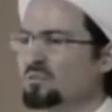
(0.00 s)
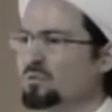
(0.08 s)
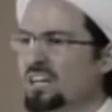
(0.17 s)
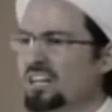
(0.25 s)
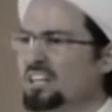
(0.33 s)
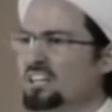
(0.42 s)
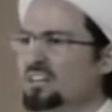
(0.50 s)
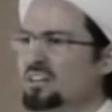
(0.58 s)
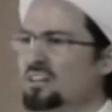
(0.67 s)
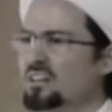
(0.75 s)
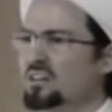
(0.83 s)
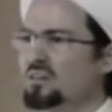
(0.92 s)
Really.
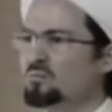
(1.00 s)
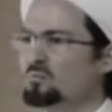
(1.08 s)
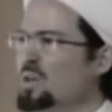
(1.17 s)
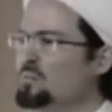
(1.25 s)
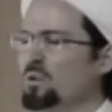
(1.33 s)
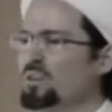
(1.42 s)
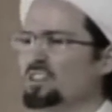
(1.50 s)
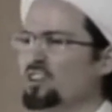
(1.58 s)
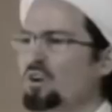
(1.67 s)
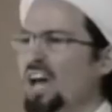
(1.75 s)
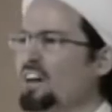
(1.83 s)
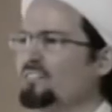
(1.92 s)
People that
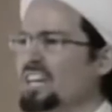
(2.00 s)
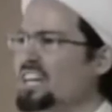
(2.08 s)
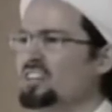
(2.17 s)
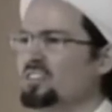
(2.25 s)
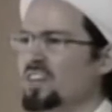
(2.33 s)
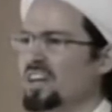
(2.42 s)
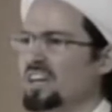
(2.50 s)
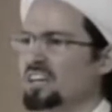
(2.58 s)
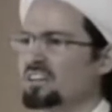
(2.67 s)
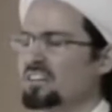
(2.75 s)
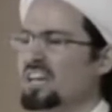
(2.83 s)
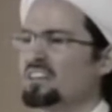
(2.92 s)
don't have
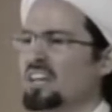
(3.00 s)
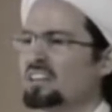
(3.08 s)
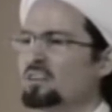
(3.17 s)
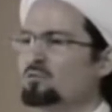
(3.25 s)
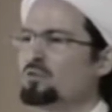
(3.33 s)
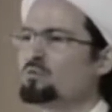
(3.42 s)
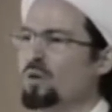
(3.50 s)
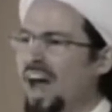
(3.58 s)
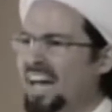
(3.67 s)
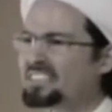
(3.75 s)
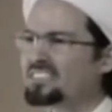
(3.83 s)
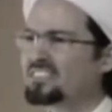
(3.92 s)
anything. They live with
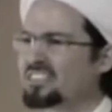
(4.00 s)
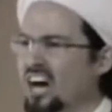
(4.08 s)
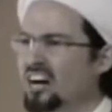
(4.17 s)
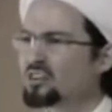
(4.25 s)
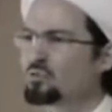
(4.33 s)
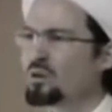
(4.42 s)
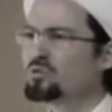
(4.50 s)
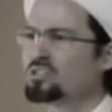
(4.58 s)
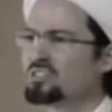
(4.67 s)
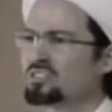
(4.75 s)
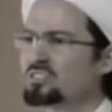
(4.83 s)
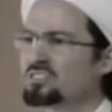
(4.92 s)
rats and
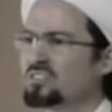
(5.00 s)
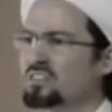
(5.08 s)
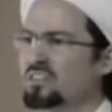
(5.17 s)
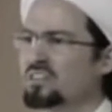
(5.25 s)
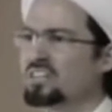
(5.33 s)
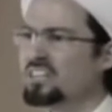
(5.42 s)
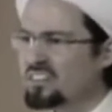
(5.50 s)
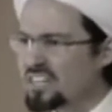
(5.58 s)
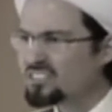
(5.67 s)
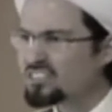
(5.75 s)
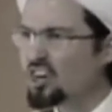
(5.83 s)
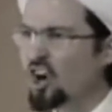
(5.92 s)
cockroaches. In
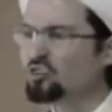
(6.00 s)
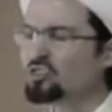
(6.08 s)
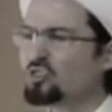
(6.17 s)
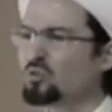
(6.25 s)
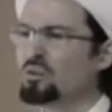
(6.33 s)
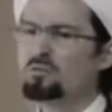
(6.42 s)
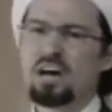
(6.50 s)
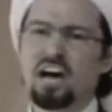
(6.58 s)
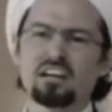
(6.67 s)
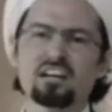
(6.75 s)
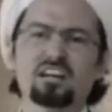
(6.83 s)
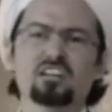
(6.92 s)
this culture, we've
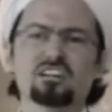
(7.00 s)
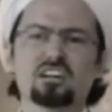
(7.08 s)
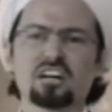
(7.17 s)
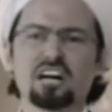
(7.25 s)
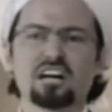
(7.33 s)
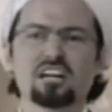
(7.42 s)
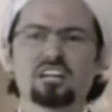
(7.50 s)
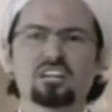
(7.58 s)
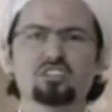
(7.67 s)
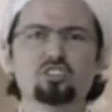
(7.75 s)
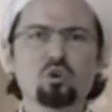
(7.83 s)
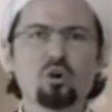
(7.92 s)
got
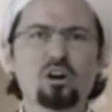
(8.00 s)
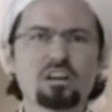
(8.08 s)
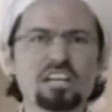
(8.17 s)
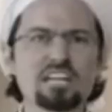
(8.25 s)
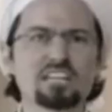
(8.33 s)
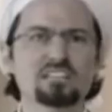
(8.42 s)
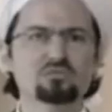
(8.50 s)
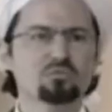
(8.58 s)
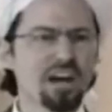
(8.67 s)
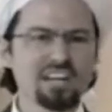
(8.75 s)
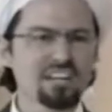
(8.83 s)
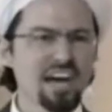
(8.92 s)
New Orleans
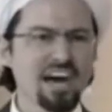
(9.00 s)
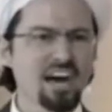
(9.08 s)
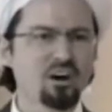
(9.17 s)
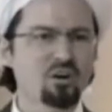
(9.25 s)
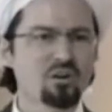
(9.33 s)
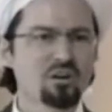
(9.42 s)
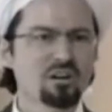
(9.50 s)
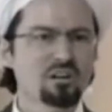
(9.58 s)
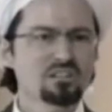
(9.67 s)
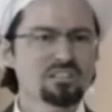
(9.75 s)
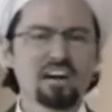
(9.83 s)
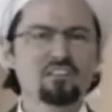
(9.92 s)
right now.
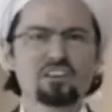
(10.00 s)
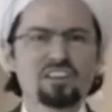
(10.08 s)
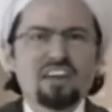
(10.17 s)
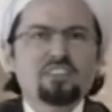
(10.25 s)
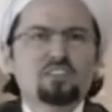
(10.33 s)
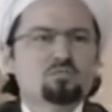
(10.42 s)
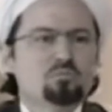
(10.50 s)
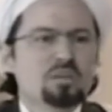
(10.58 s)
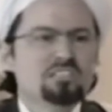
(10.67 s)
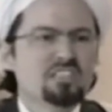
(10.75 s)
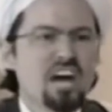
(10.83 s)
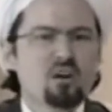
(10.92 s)
Down there, nothing's
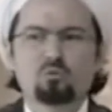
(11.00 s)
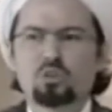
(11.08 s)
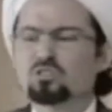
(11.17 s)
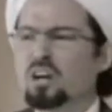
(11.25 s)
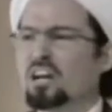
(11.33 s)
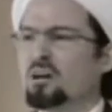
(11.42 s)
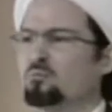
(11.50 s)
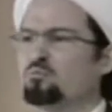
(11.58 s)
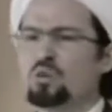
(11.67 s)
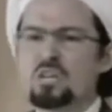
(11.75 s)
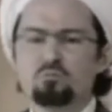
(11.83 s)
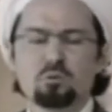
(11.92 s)
been done. We're trying to
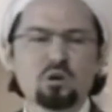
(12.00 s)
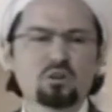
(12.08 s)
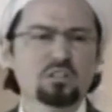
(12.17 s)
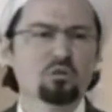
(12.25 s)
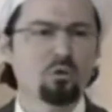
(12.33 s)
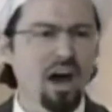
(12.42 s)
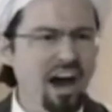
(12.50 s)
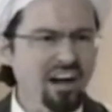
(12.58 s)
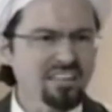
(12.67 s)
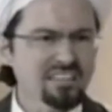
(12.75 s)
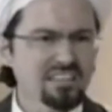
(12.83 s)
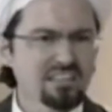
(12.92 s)
rebuild
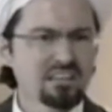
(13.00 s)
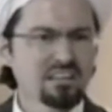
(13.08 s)
Iraq.